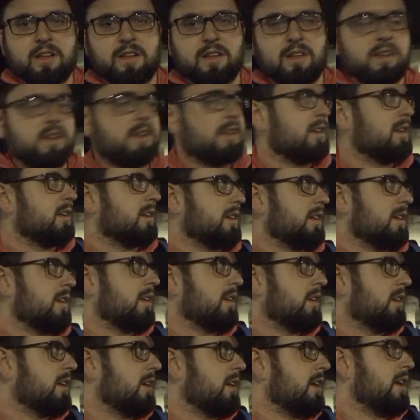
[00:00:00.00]
were like
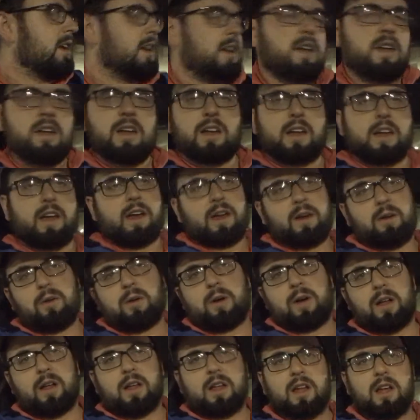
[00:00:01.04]
T-Rexes in that one. Yeah,
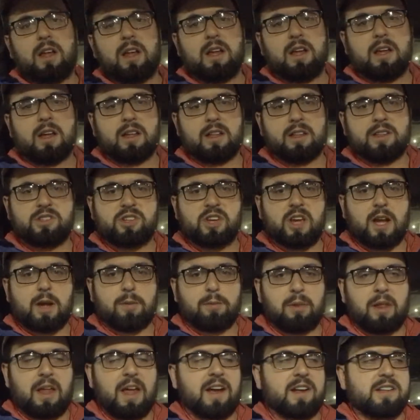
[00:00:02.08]
well, and
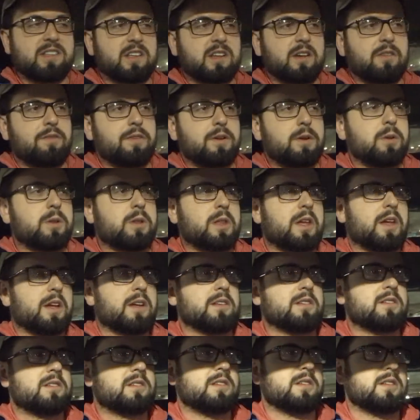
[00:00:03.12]
Jack Black said a few
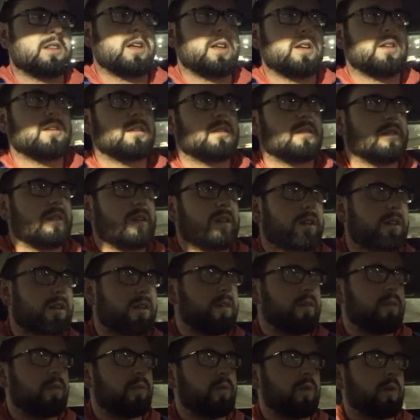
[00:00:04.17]
things, and then
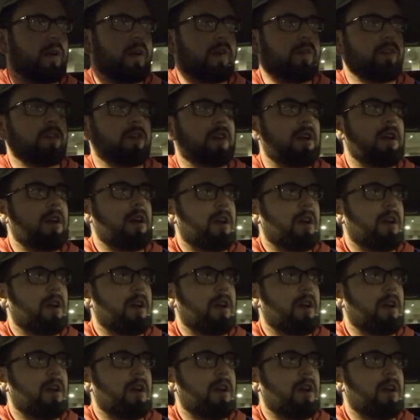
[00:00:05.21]
whatever.